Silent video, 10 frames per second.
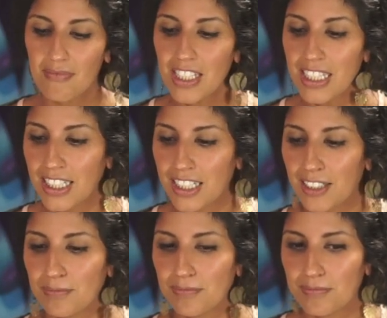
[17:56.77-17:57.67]

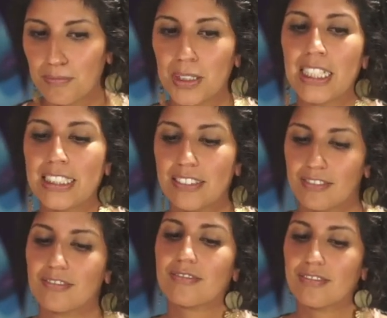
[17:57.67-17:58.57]
But
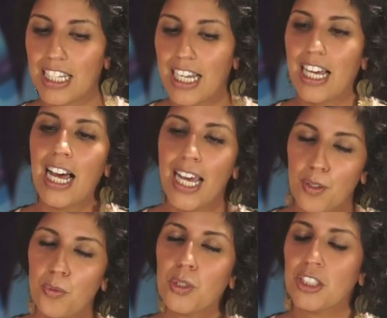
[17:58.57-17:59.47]
I
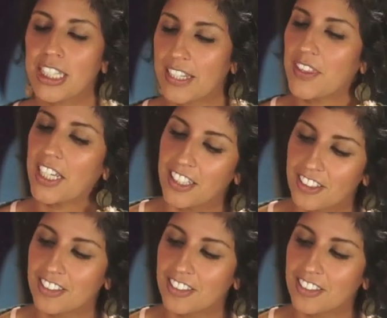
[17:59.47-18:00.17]
will get there. I